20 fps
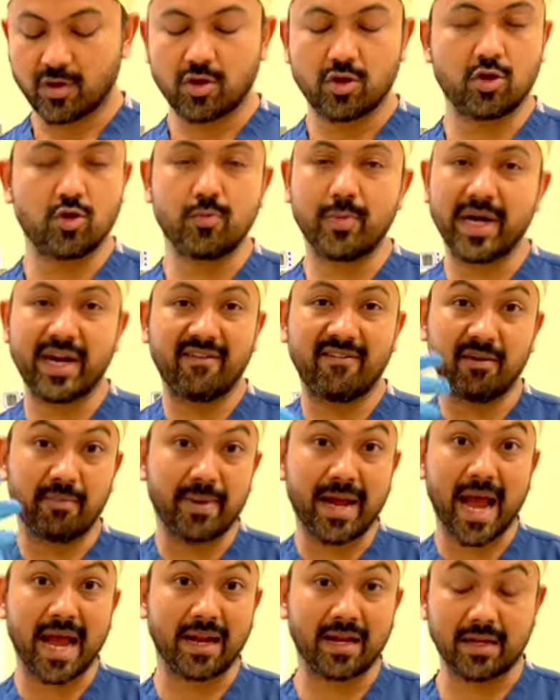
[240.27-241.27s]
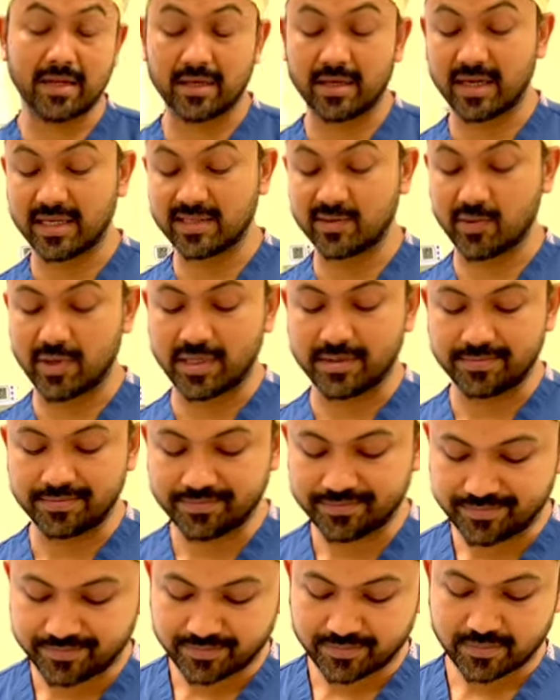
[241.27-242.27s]
You may develop ganglion as well.
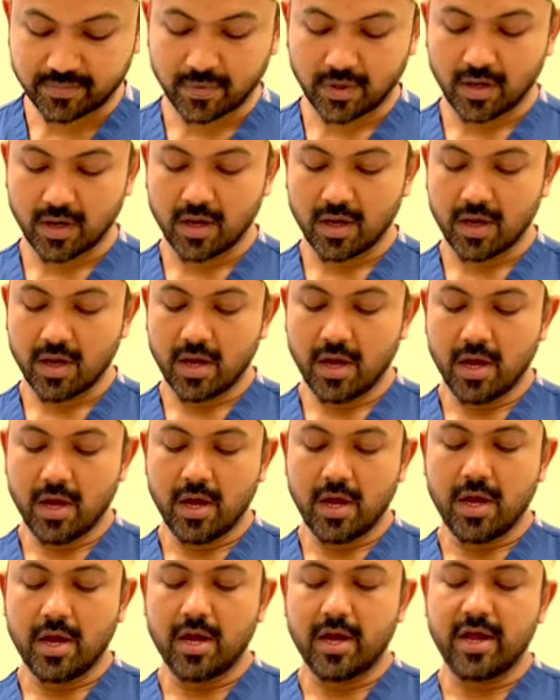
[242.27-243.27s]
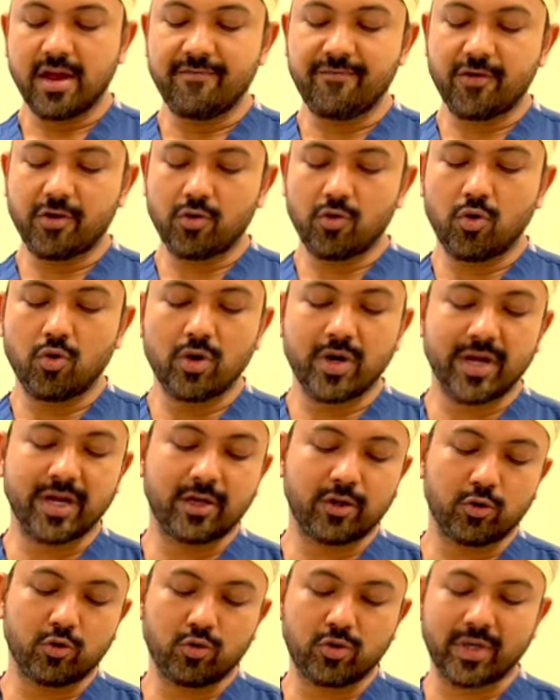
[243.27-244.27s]
If you're holding
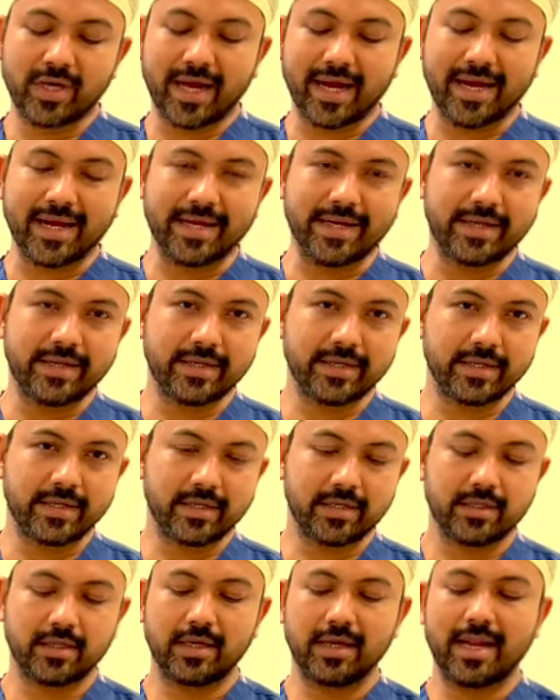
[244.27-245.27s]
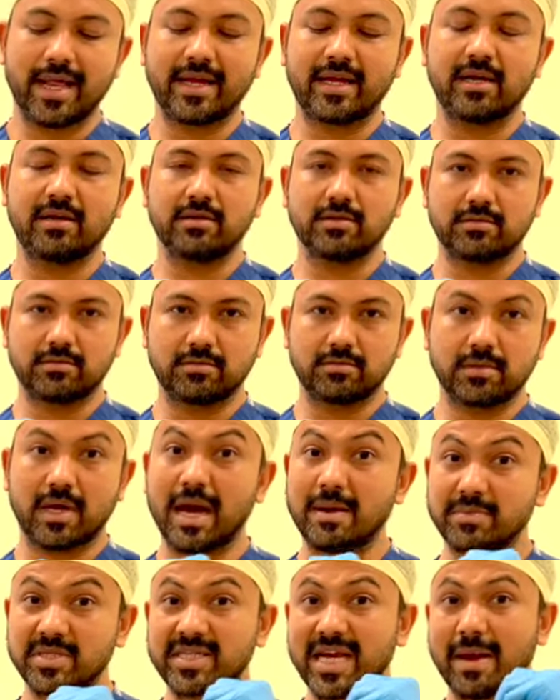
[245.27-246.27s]
it too tight, like
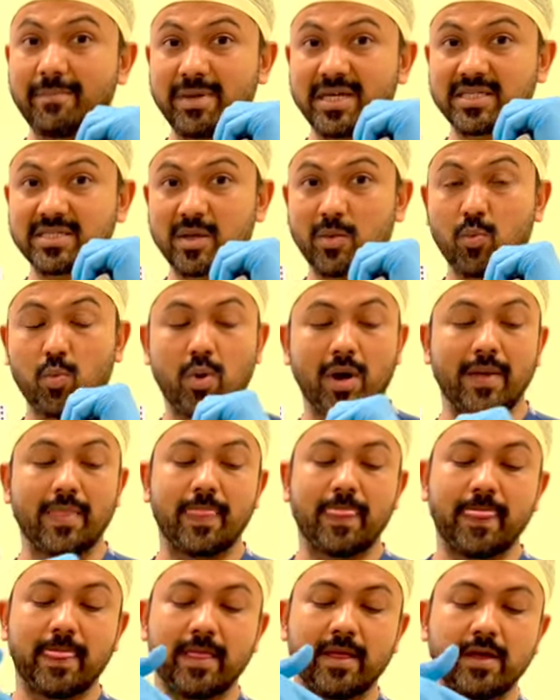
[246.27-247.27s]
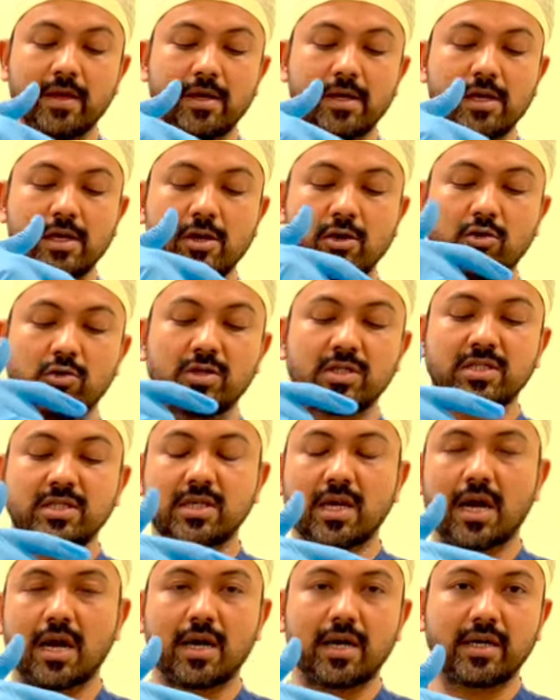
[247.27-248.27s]
I'm stabbing someone, you
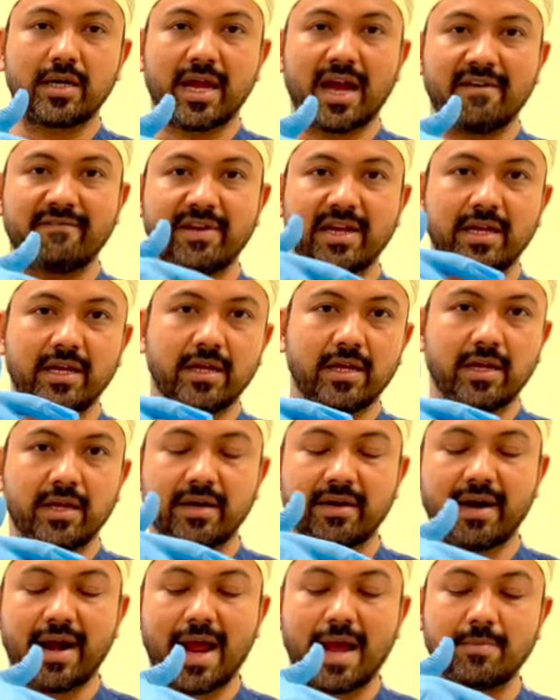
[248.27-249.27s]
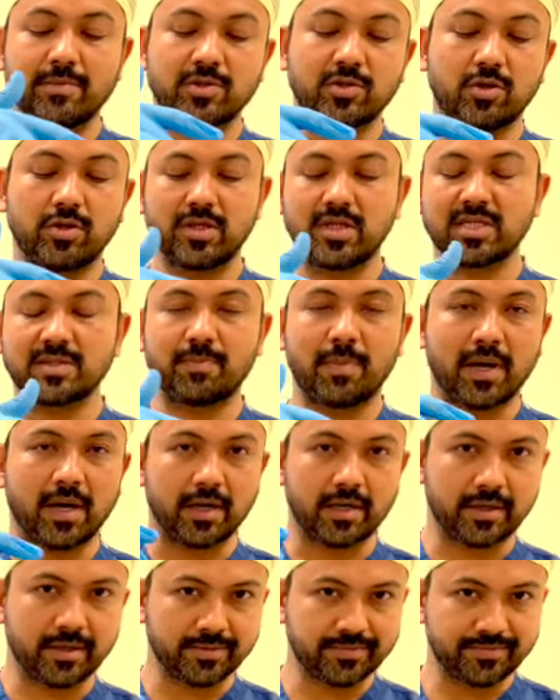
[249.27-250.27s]
start having cramps on this part.